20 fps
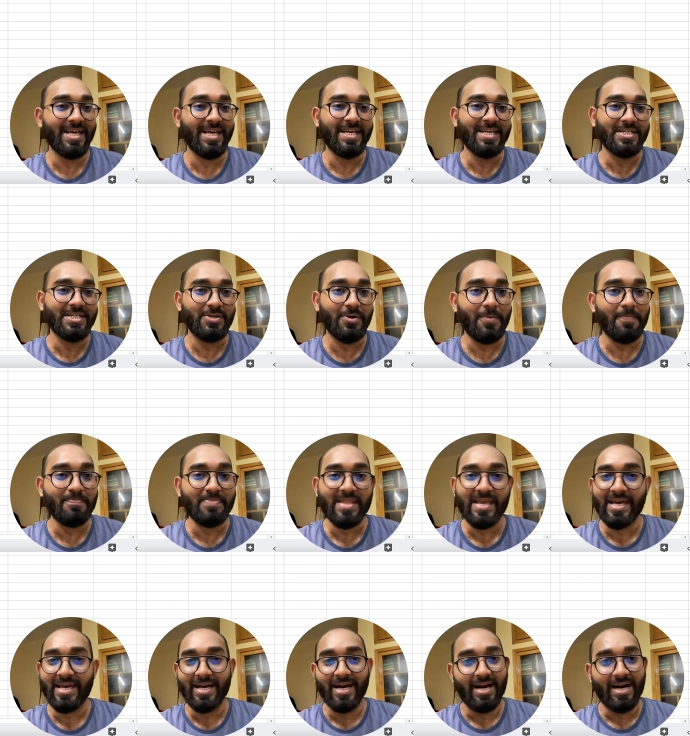so
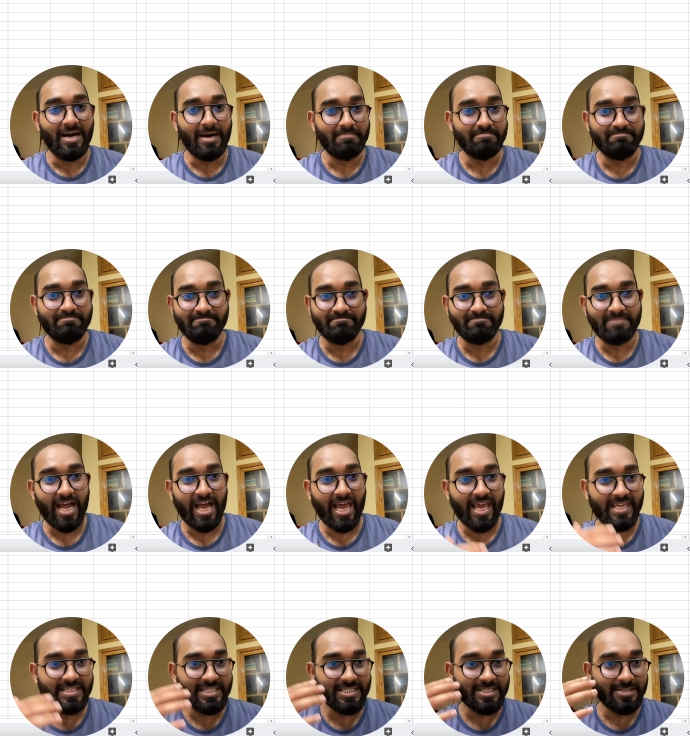um,
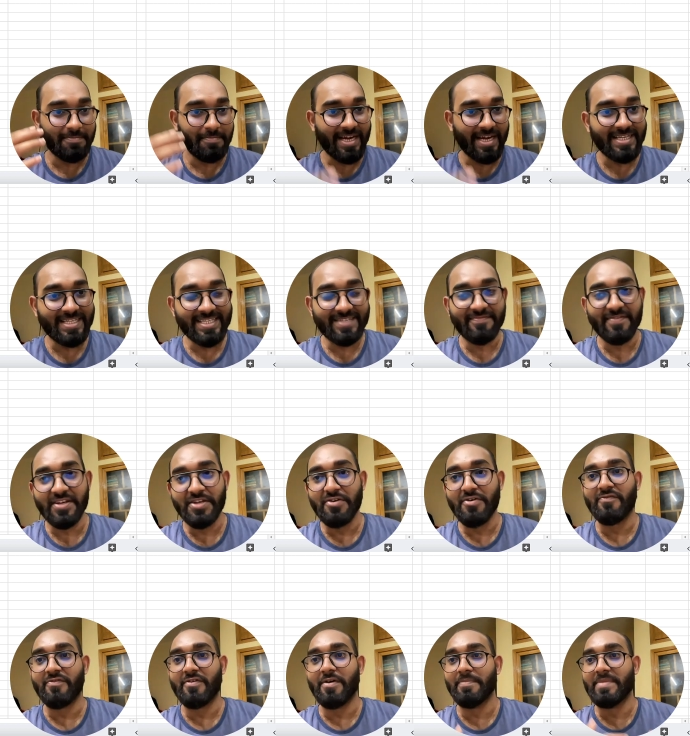I just made this
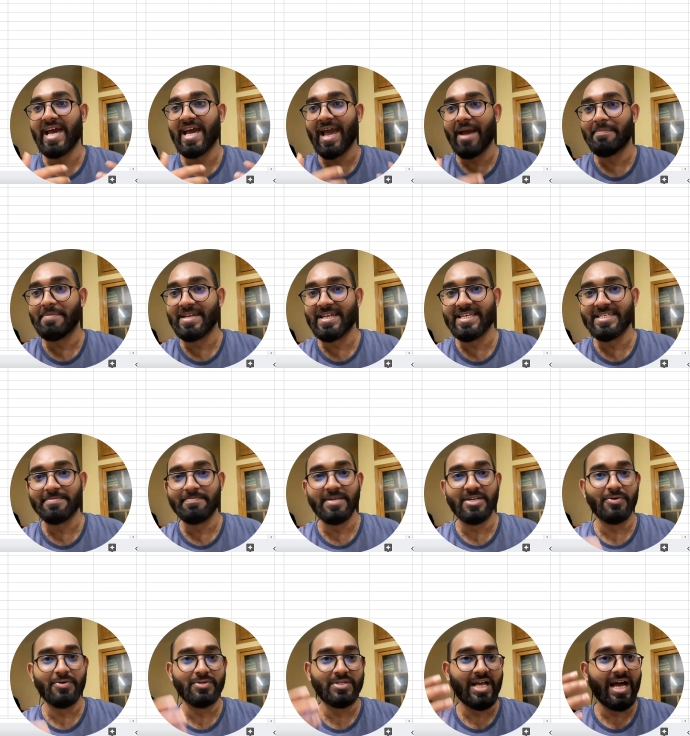video from the happiness
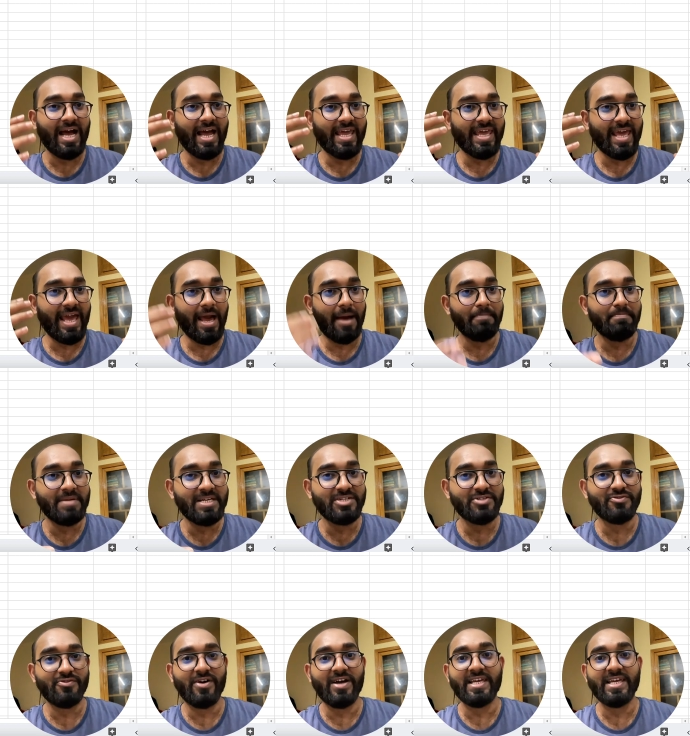because I have
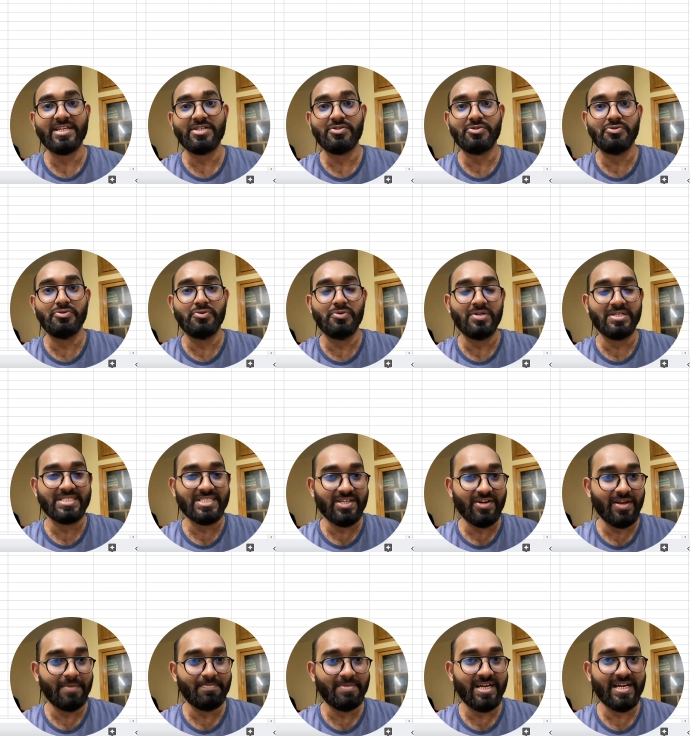been trying to
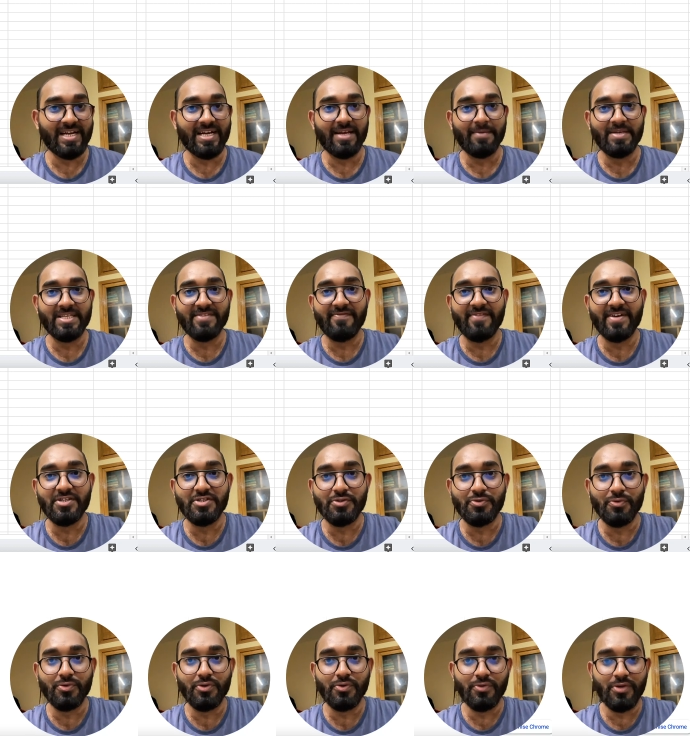scrape the database if I
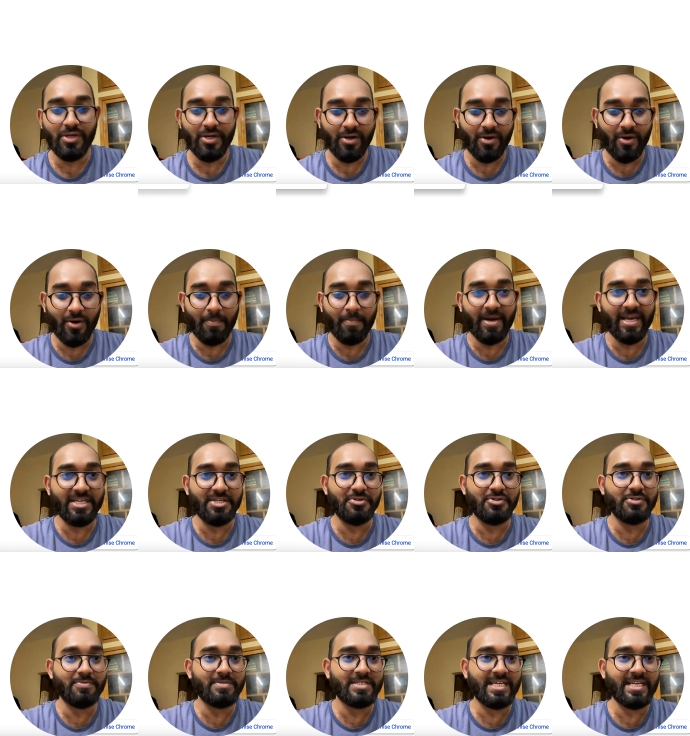show you here on my
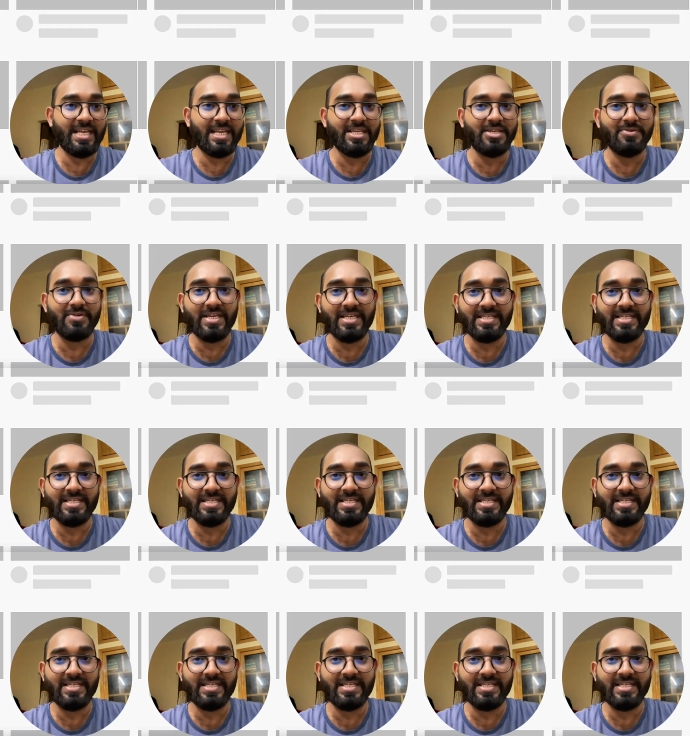YouTube channel you can